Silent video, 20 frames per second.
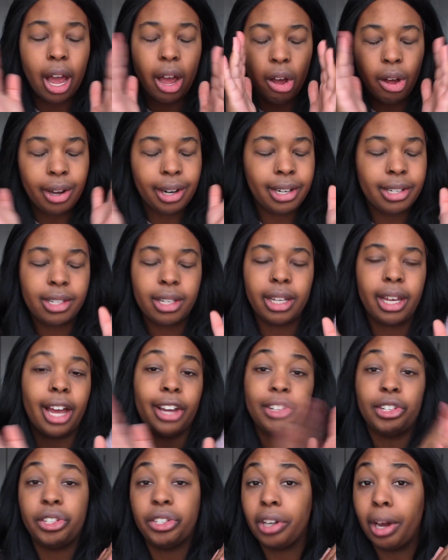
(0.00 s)
Honestly,
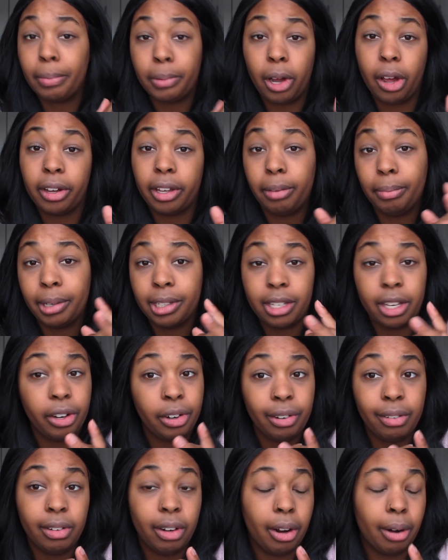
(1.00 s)
I should stop talking because I
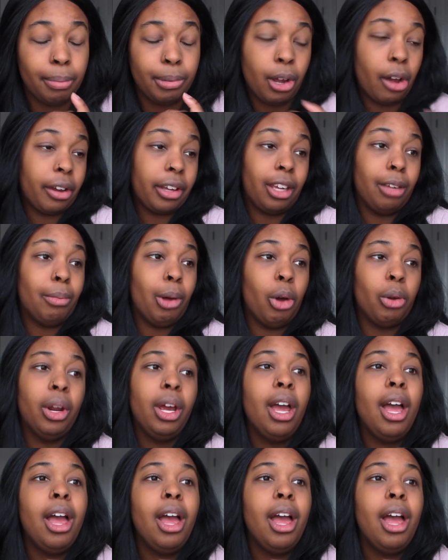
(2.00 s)
don't even know what I'm talking about.